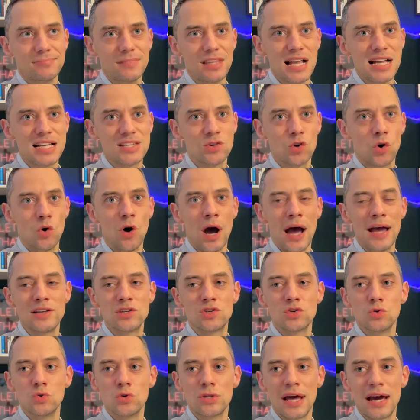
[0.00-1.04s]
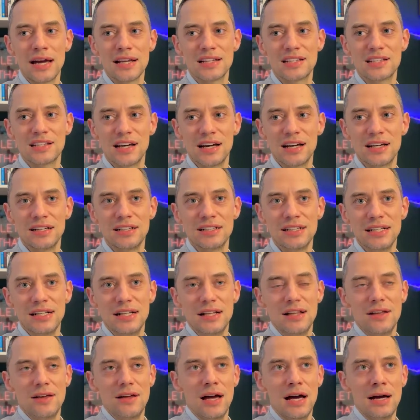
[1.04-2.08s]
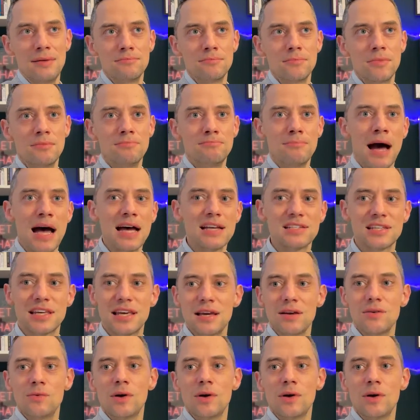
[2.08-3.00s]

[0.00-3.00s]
So I do that. Masking